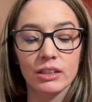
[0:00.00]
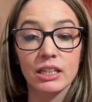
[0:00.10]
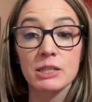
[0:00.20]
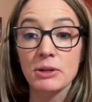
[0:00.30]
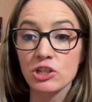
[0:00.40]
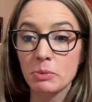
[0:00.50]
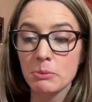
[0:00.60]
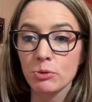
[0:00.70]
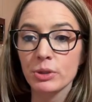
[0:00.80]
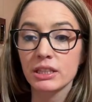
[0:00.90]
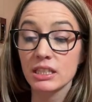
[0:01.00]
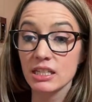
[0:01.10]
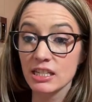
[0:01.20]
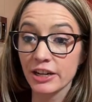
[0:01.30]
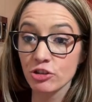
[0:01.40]
especially people with the
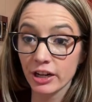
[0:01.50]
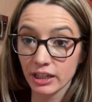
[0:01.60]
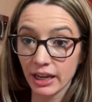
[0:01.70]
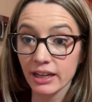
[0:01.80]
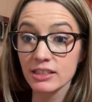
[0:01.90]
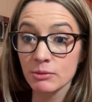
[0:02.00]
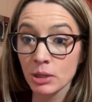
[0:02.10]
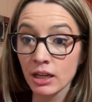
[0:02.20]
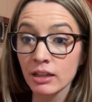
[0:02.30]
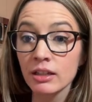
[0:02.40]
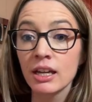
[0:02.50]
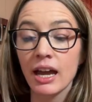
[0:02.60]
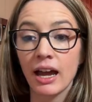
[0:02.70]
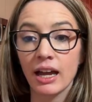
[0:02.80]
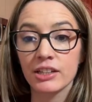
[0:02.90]
dyshydrotic eczema
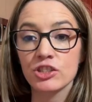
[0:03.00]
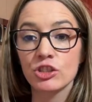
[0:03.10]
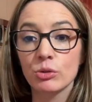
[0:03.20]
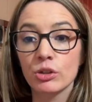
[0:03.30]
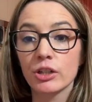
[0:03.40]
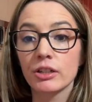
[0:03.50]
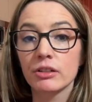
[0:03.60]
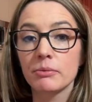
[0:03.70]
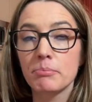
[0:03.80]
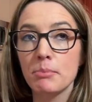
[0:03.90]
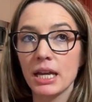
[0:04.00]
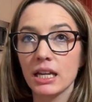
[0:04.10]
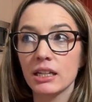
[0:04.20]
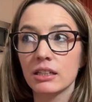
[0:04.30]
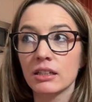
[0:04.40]
as your
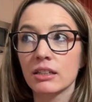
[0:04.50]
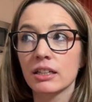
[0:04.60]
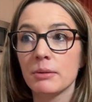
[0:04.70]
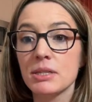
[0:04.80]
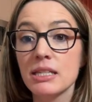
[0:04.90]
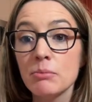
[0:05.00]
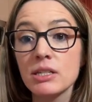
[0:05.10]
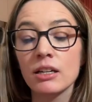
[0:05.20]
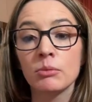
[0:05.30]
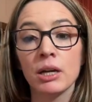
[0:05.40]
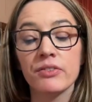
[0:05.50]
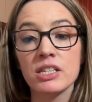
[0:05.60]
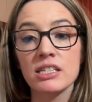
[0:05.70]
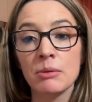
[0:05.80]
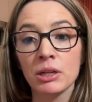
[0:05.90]
main symptom of
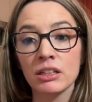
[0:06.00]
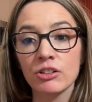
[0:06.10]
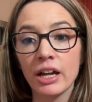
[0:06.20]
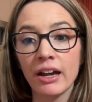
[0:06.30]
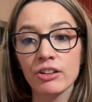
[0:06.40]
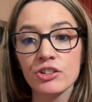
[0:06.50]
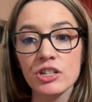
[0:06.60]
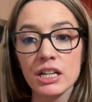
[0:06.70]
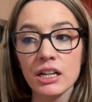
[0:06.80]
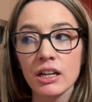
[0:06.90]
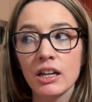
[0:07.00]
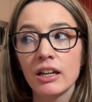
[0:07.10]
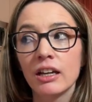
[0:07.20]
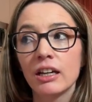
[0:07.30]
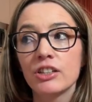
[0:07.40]
systemic nickel allergy.
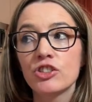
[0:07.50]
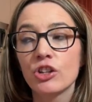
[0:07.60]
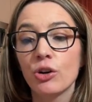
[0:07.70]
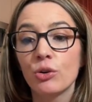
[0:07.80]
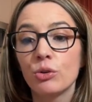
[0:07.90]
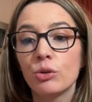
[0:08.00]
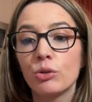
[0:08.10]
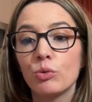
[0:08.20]
So